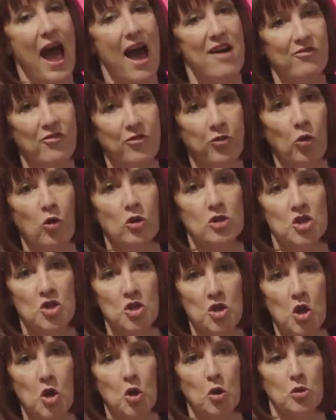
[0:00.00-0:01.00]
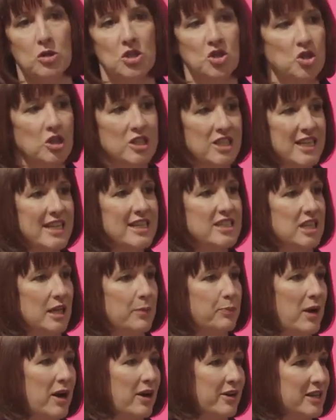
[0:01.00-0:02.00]
and forge new
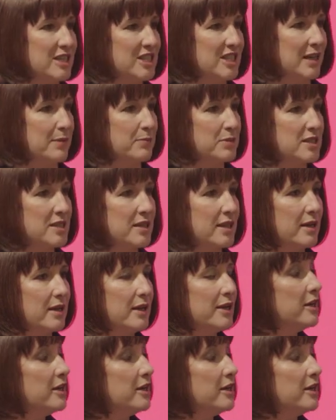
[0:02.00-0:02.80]
strategic partnerships,